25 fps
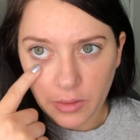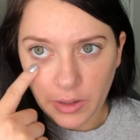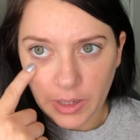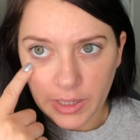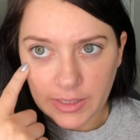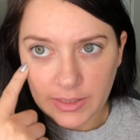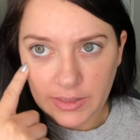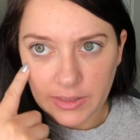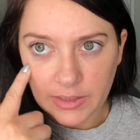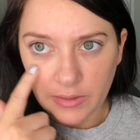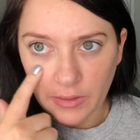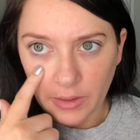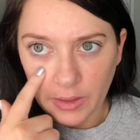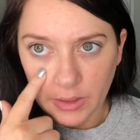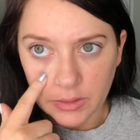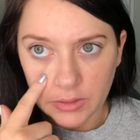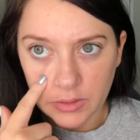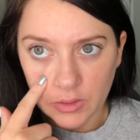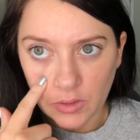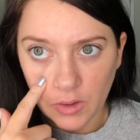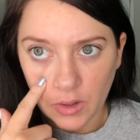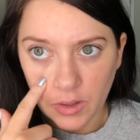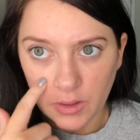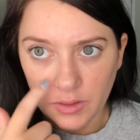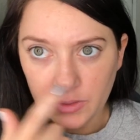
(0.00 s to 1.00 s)
crazy like
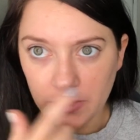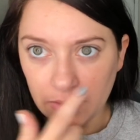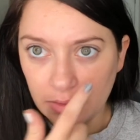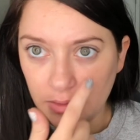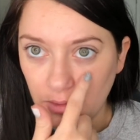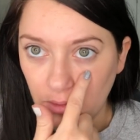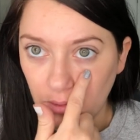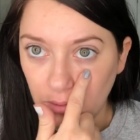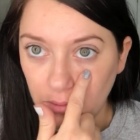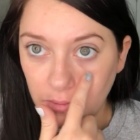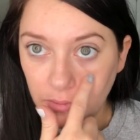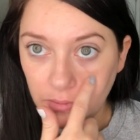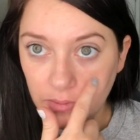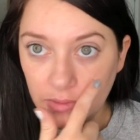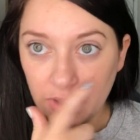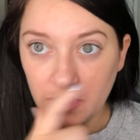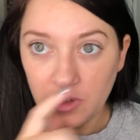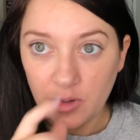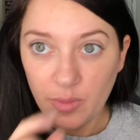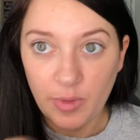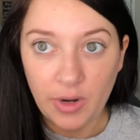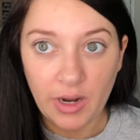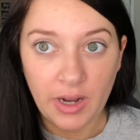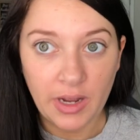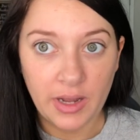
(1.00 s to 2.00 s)
dark circles under
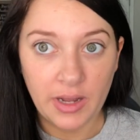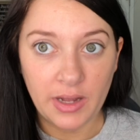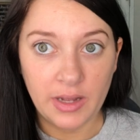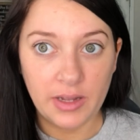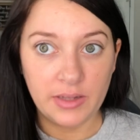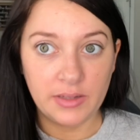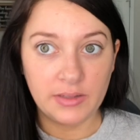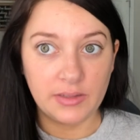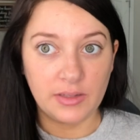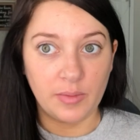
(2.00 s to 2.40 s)
my eyes.